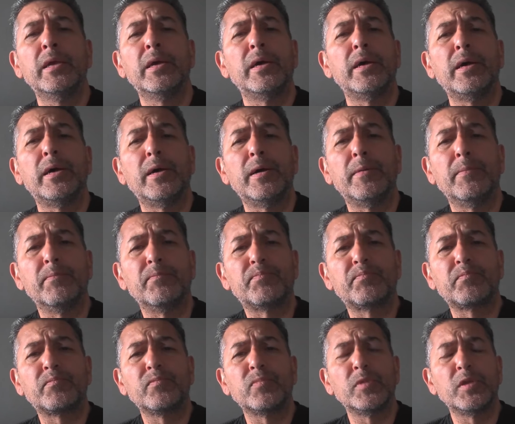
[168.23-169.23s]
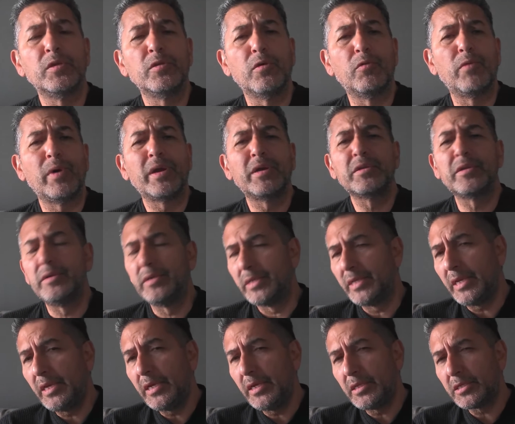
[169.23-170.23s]
What are their
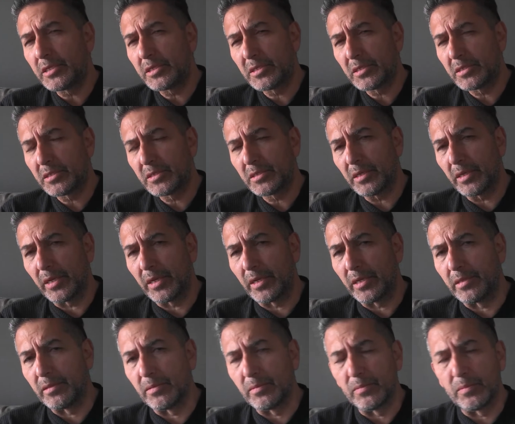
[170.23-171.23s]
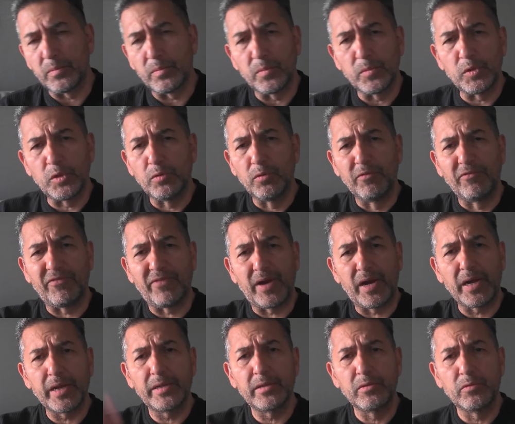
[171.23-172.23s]
needs? And you will
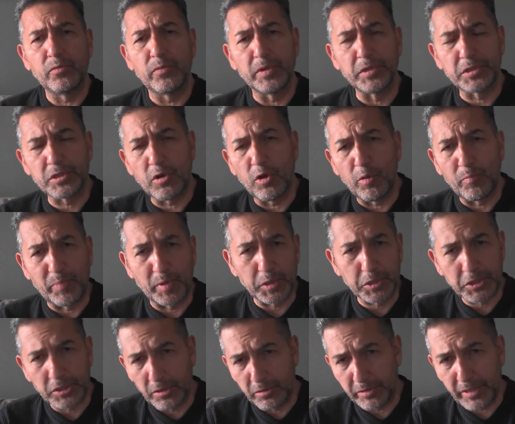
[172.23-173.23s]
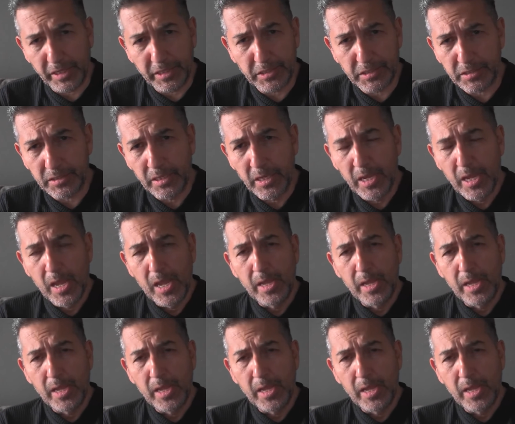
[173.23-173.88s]
find what is called personas.